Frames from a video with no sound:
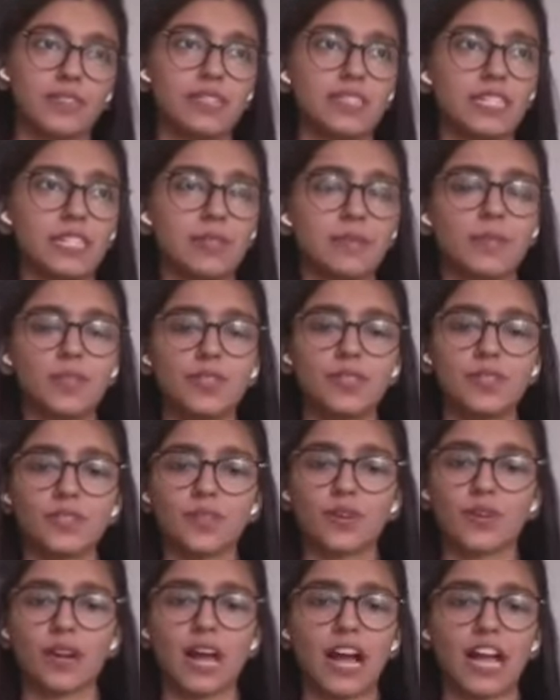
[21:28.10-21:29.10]
Siemens
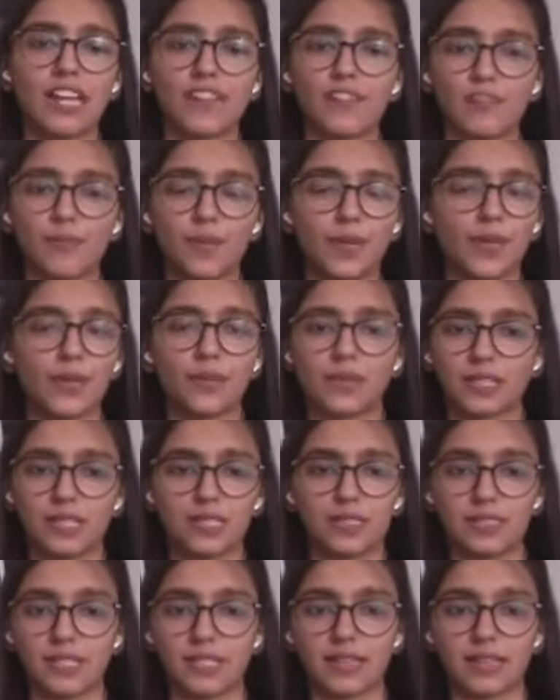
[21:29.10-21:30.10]
or IFB or
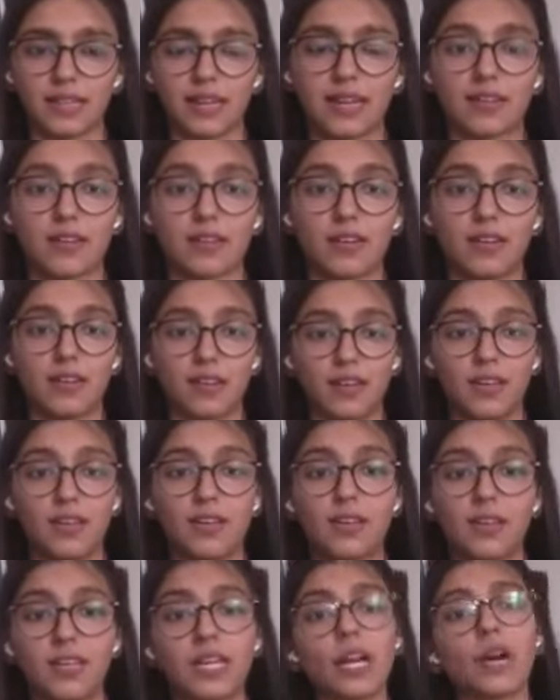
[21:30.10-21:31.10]
things like that in
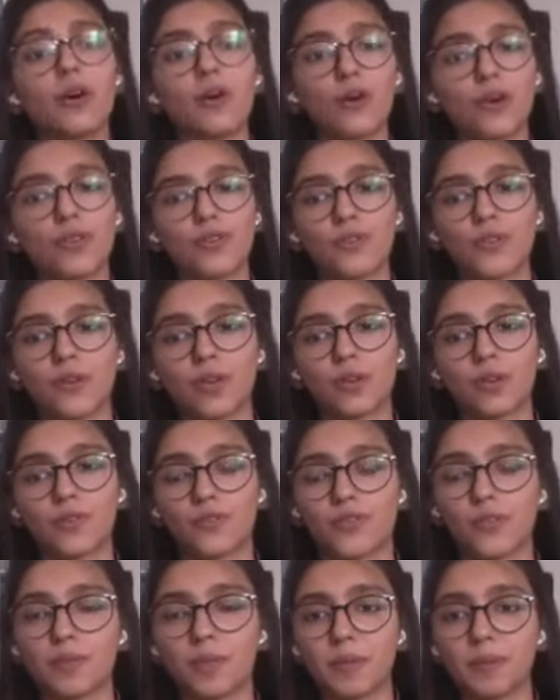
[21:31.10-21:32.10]
India, or for
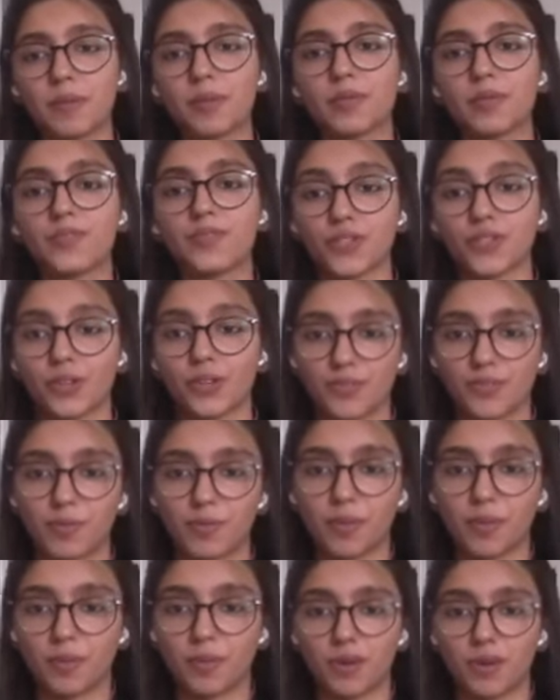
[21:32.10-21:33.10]
people who've joined
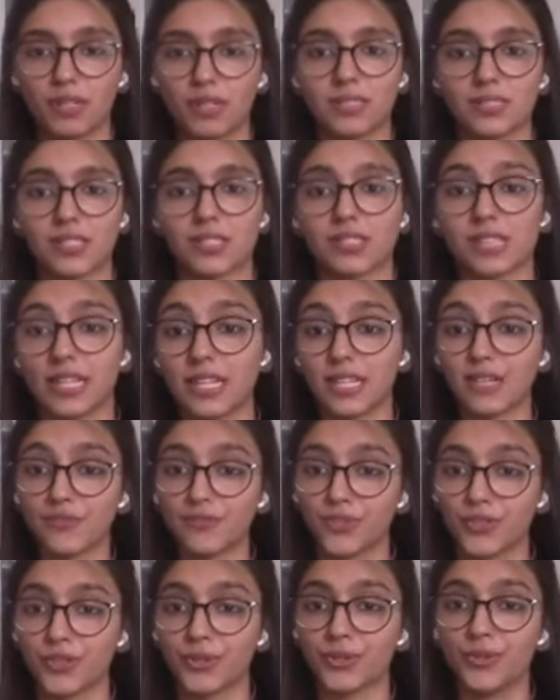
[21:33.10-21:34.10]
from abroad, Xenia,
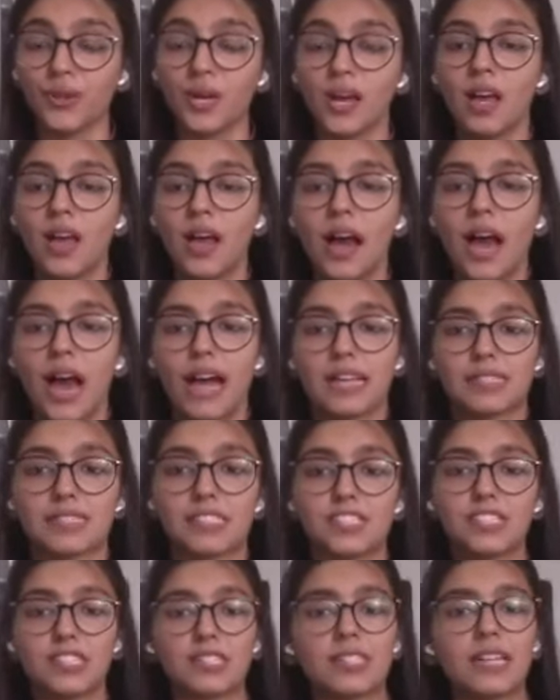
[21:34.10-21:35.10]
for you, I
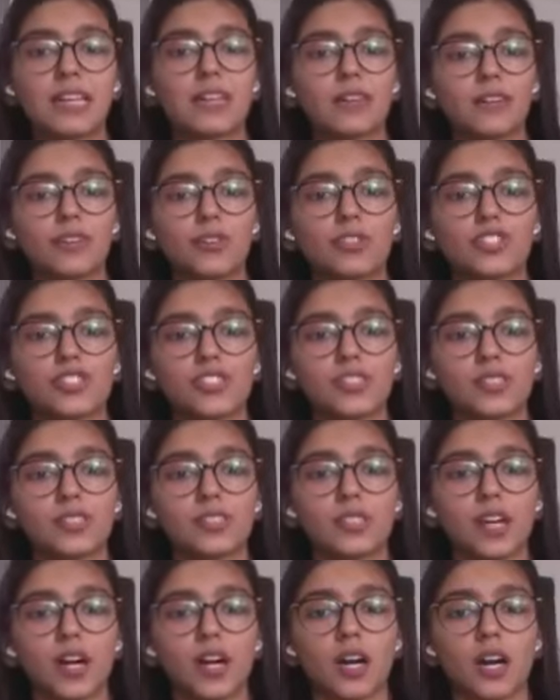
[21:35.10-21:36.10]
suggest that you all just
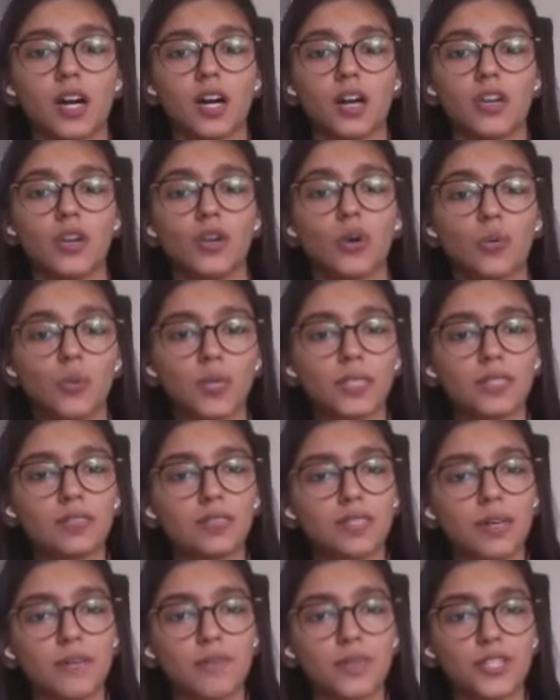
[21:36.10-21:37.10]
lower
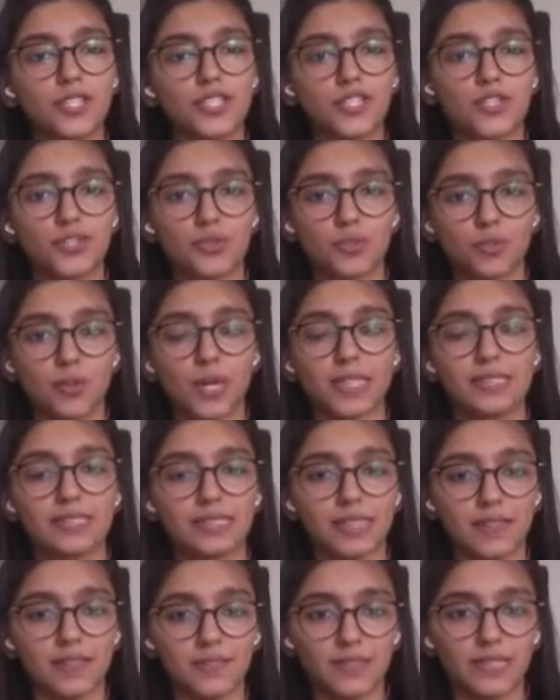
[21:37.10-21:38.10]
the temperature to
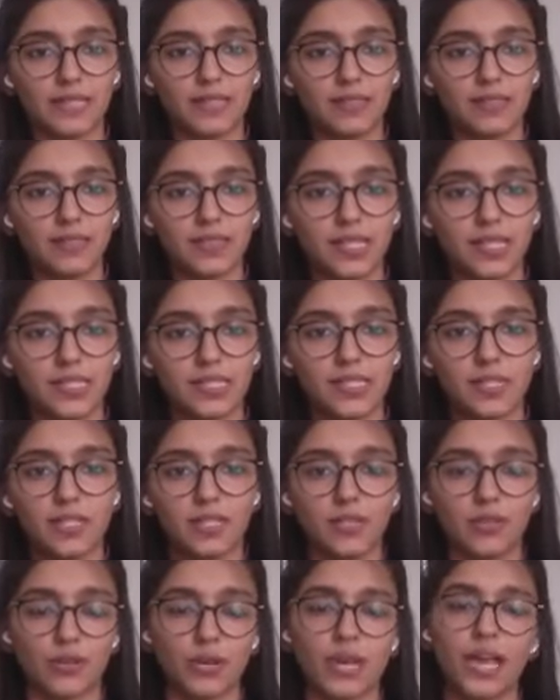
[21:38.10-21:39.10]
170 degrees,
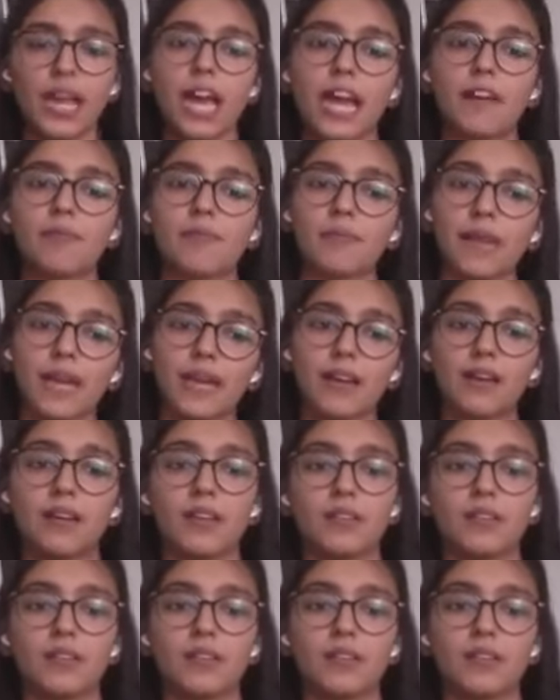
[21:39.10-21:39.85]
okay, and bake